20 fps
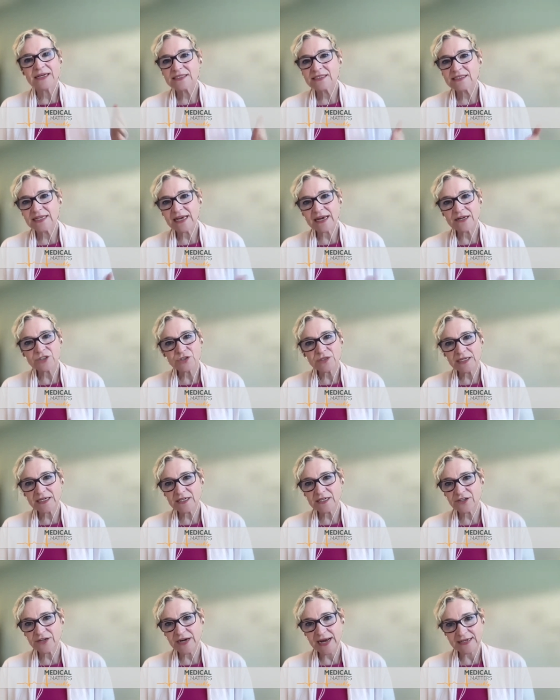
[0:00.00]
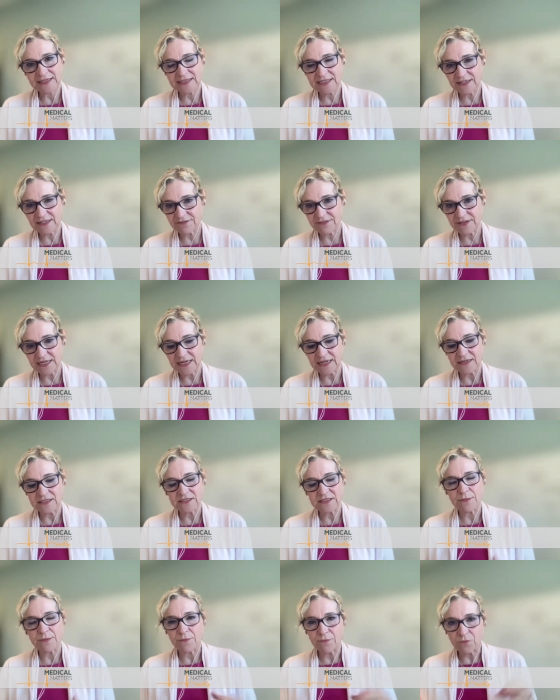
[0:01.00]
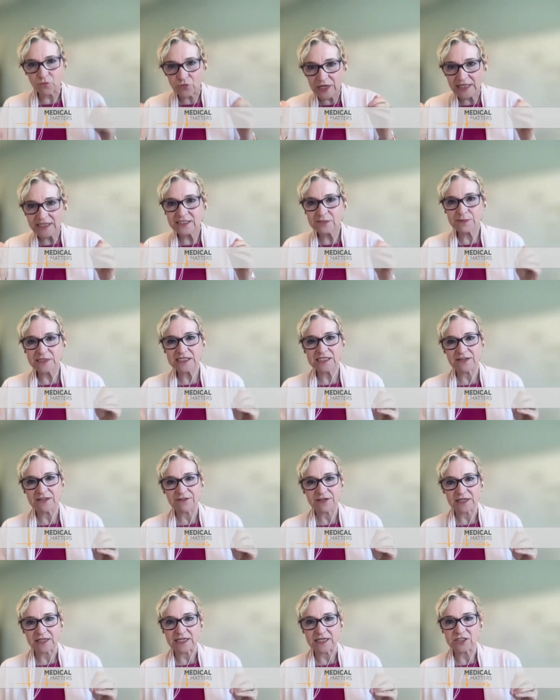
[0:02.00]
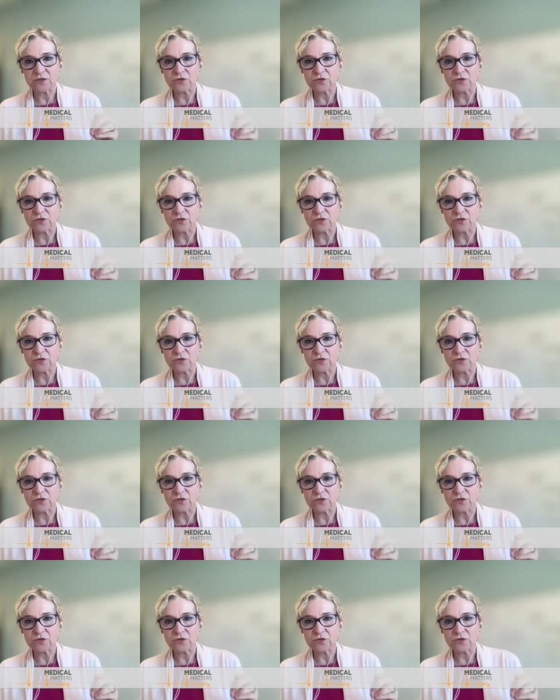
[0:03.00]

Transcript: scheduling your activities really specifically.